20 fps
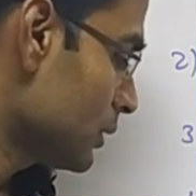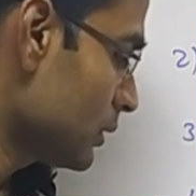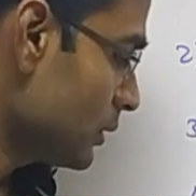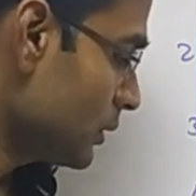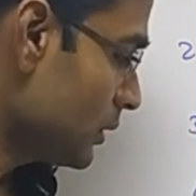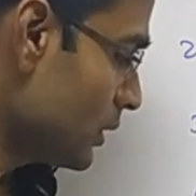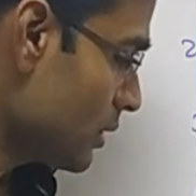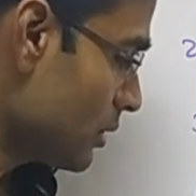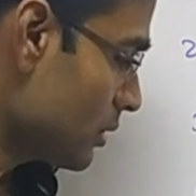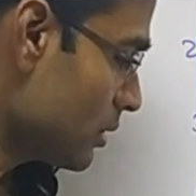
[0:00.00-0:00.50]

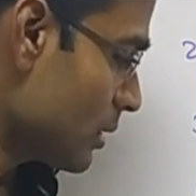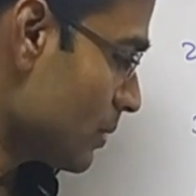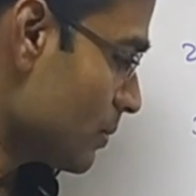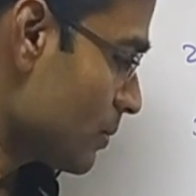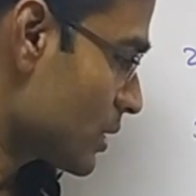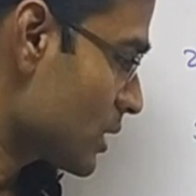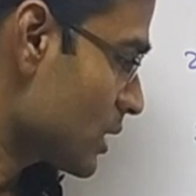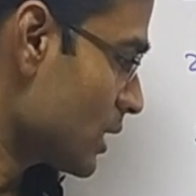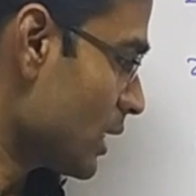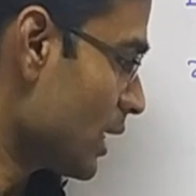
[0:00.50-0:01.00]

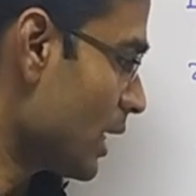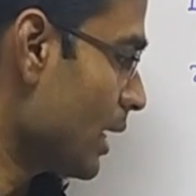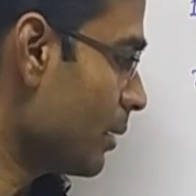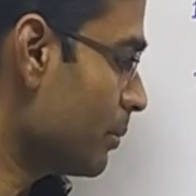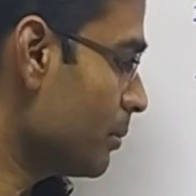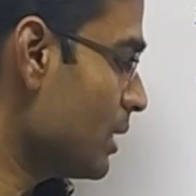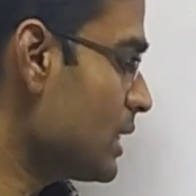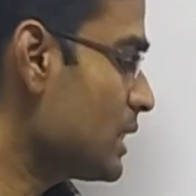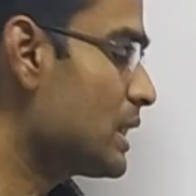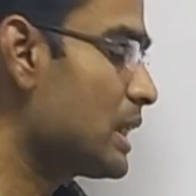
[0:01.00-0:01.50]
systems
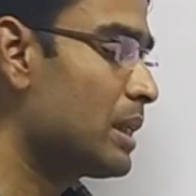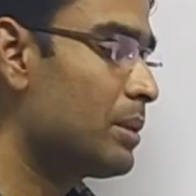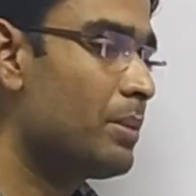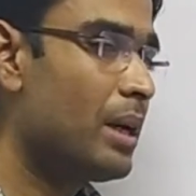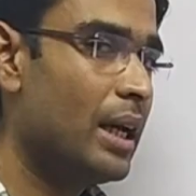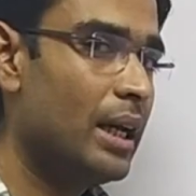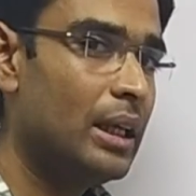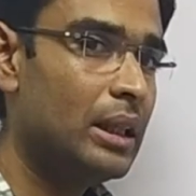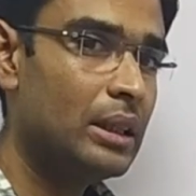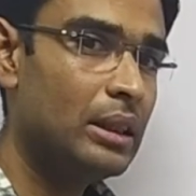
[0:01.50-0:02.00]
are measured
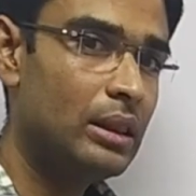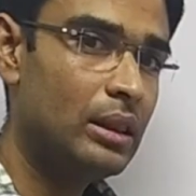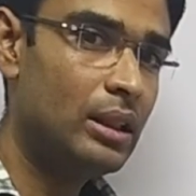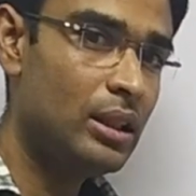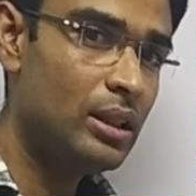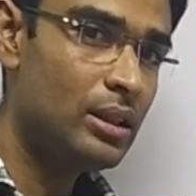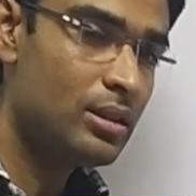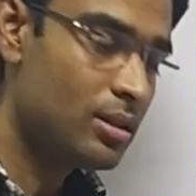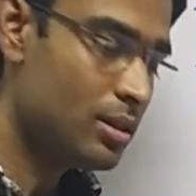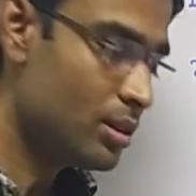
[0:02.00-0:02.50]
by
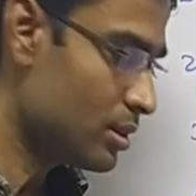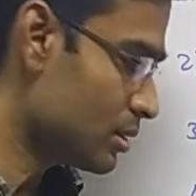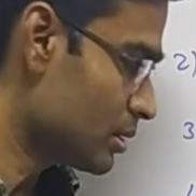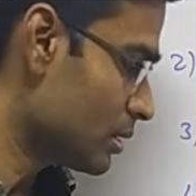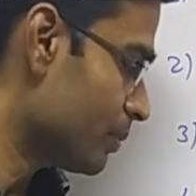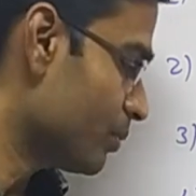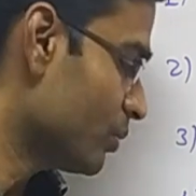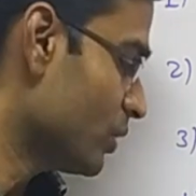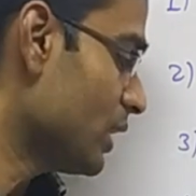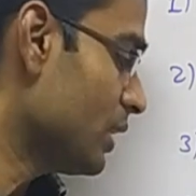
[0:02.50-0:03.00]
this
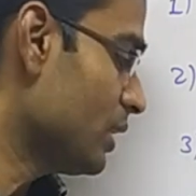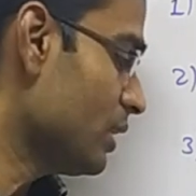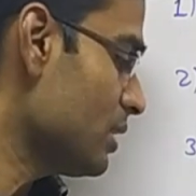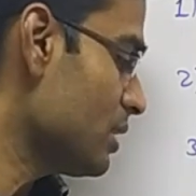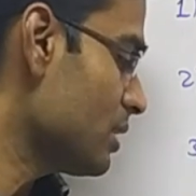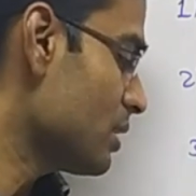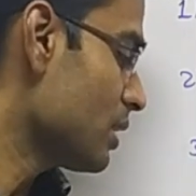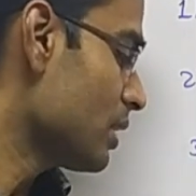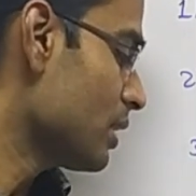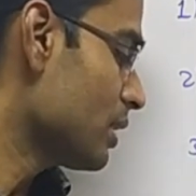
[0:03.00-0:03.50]
system, that
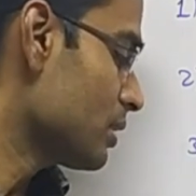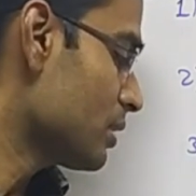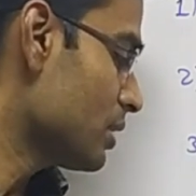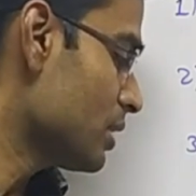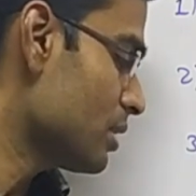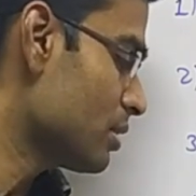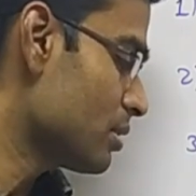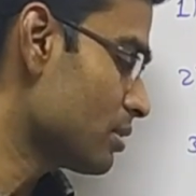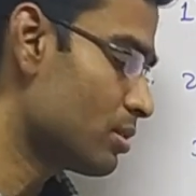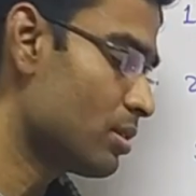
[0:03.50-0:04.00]
is
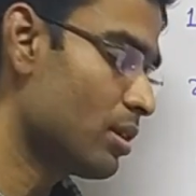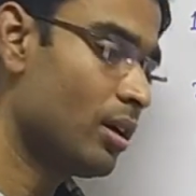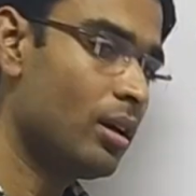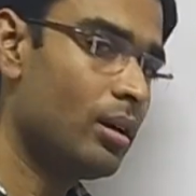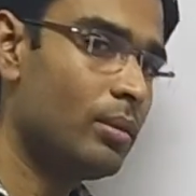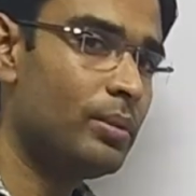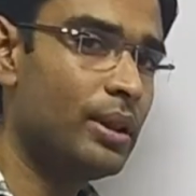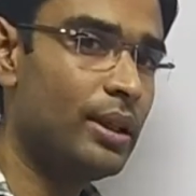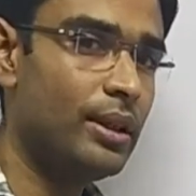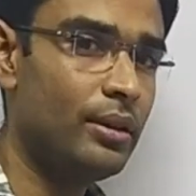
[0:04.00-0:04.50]

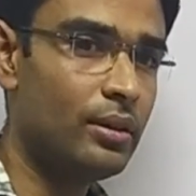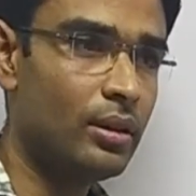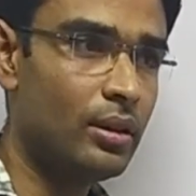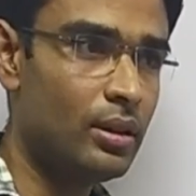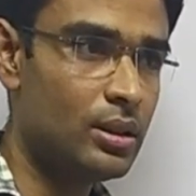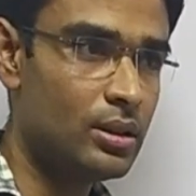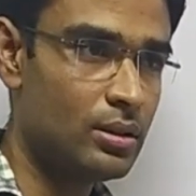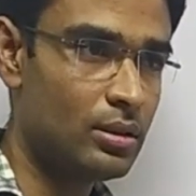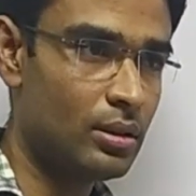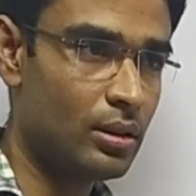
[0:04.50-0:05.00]
System
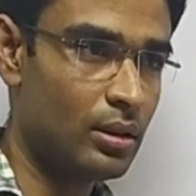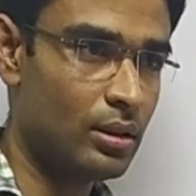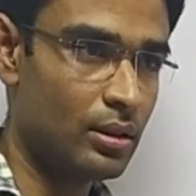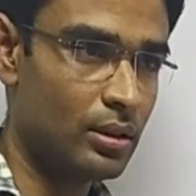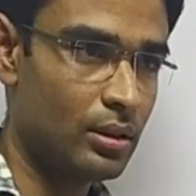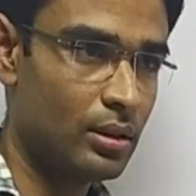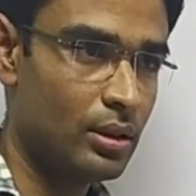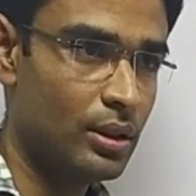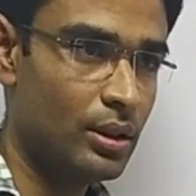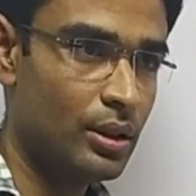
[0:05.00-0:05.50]

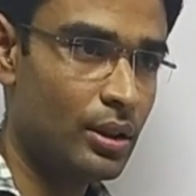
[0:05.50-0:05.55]
International.